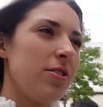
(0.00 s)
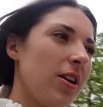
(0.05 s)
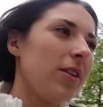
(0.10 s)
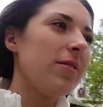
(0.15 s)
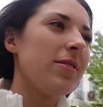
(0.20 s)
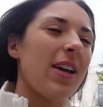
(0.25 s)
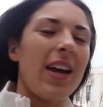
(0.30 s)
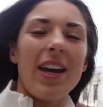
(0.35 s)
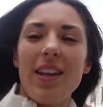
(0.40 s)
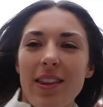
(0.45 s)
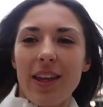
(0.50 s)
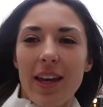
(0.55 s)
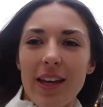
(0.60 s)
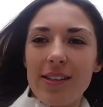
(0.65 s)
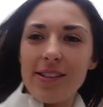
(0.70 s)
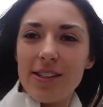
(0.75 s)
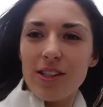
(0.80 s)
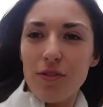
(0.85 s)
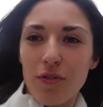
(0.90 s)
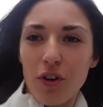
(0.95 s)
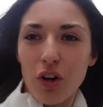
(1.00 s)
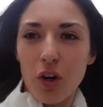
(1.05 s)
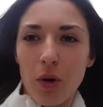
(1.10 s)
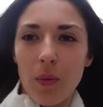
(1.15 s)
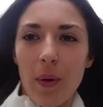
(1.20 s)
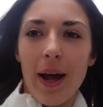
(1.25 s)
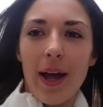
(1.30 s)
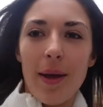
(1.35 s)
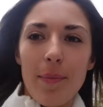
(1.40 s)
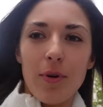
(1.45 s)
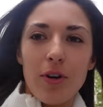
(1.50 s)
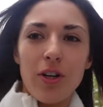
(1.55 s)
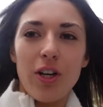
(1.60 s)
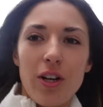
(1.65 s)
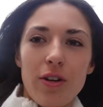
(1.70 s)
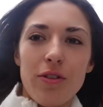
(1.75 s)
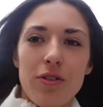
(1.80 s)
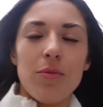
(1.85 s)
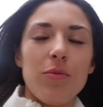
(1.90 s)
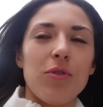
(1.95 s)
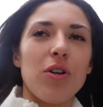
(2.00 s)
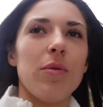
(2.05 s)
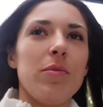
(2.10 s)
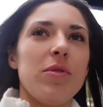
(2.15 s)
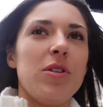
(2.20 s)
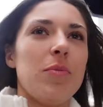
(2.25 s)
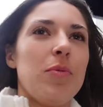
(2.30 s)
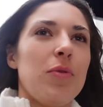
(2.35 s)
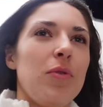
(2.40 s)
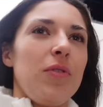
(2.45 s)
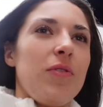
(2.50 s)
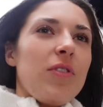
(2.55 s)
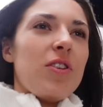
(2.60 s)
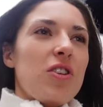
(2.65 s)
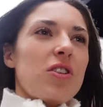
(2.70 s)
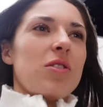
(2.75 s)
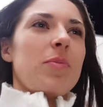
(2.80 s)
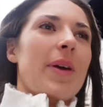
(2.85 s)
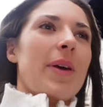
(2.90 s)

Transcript: don't take this the wrong way, but you know sometimes your boyfriend just